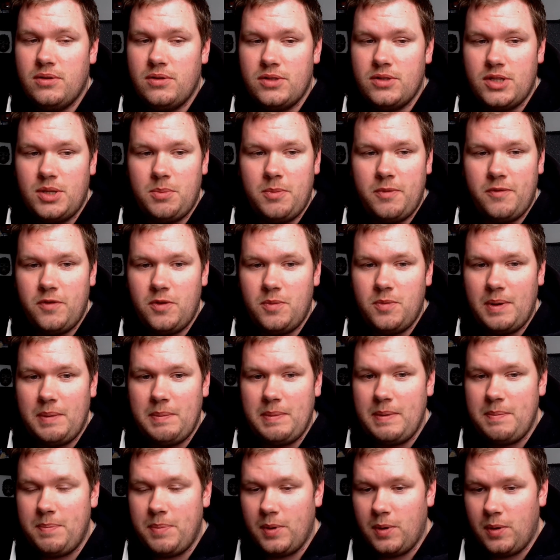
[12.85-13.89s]
Some of you might
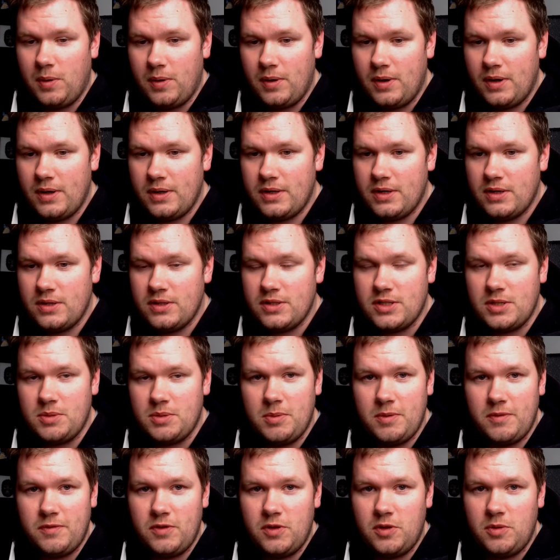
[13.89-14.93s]
be bored. Some
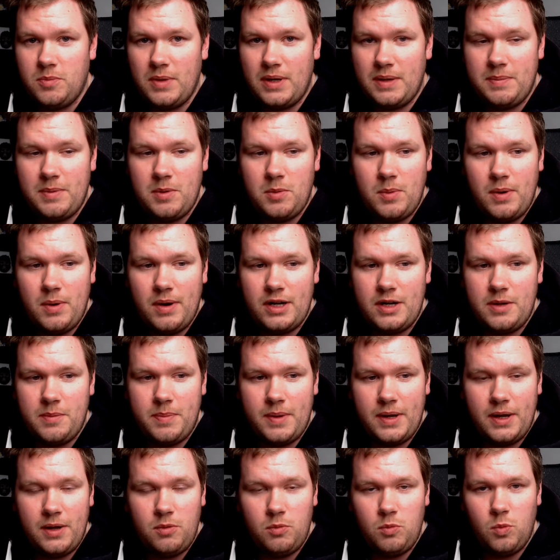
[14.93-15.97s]
of you might be worried
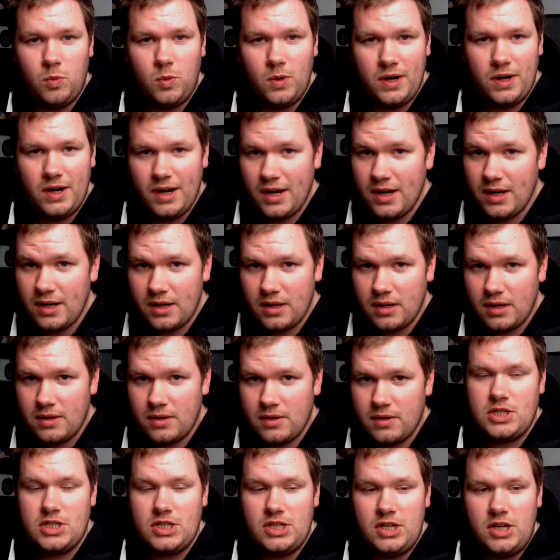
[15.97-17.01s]
about work.
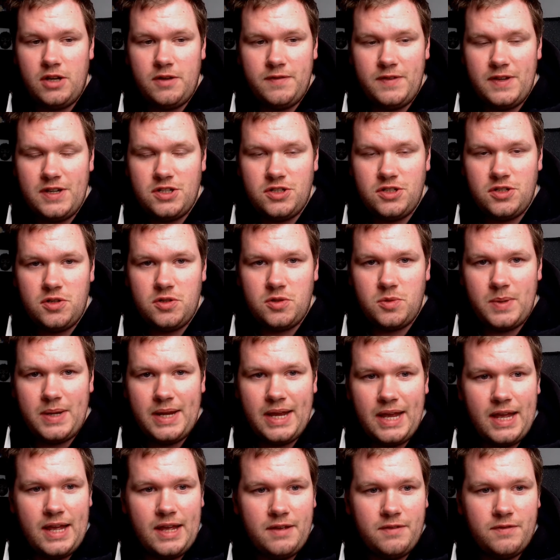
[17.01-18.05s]
There's a lot of issues we
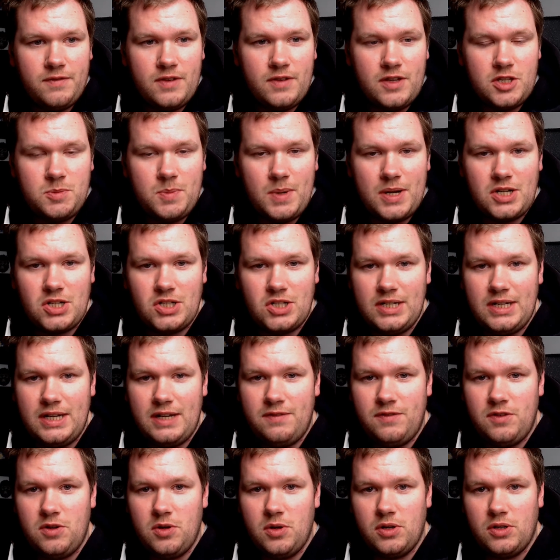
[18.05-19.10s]
have, especially
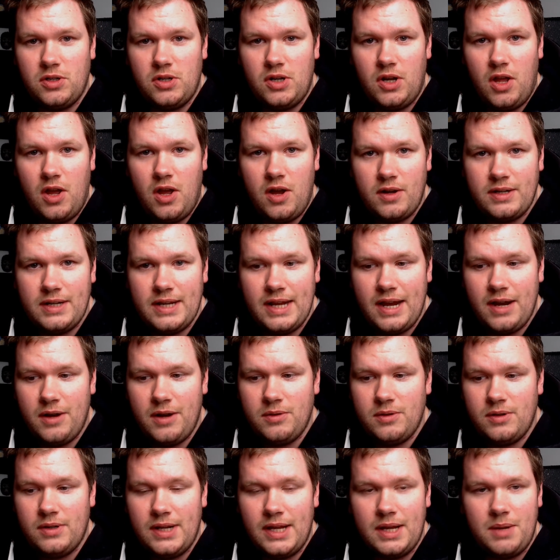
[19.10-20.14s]
if you're on
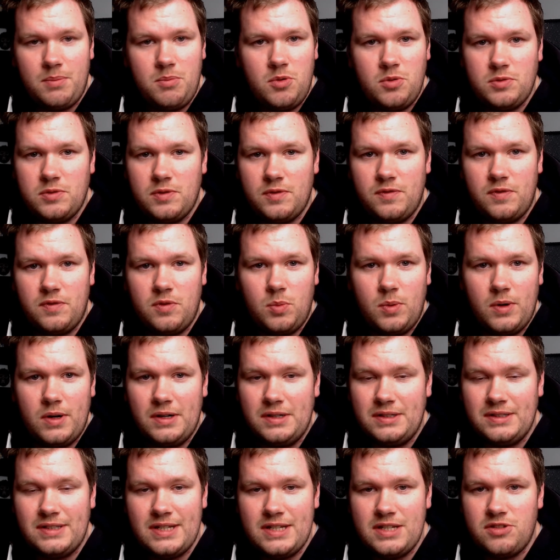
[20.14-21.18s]
lockdown, like most of the
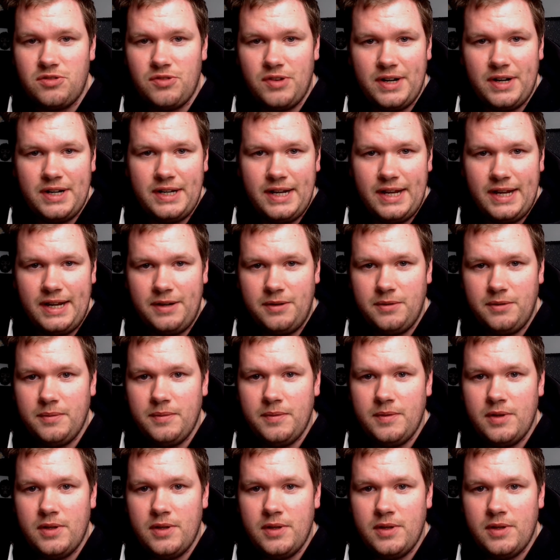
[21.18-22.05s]
world is right now,